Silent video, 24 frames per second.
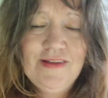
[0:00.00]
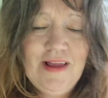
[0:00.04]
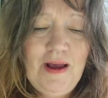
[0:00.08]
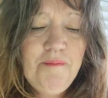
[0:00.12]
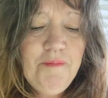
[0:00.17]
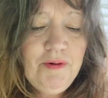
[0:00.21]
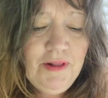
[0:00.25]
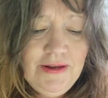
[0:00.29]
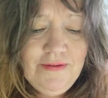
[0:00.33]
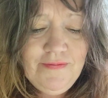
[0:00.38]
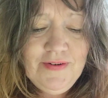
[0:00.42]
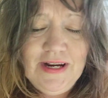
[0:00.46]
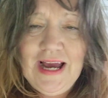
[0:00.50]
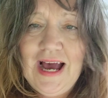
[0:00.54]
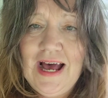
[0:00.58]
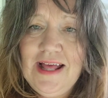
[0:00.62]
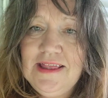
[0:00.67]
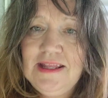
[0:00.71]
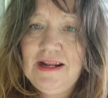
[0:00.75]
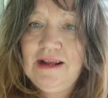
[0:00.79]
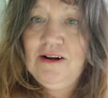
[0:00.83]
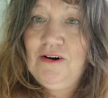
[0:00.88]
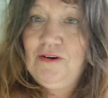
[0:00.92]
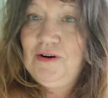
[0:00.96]
I'm believing God
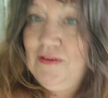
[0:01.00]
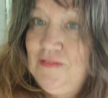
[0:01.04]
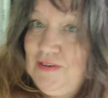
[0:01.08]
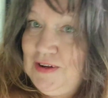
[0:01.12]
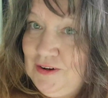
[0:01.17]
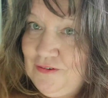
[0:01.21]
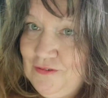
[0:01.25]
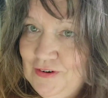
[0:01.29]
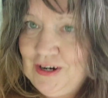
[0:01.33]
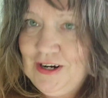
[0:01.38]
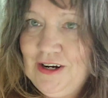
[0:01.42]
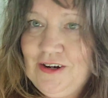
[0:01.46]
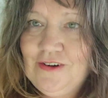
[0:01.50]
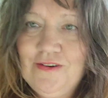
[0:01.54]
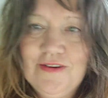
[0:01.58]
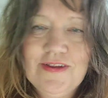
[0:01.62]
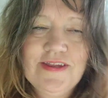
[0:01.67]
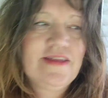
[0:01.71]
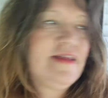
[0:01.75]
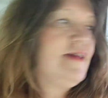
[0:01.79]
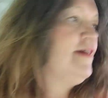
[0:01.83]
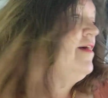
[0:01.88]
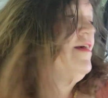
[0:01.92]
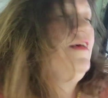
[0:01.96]
that I don't have any
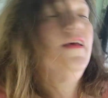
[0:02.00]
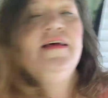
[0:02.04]
wrinkles.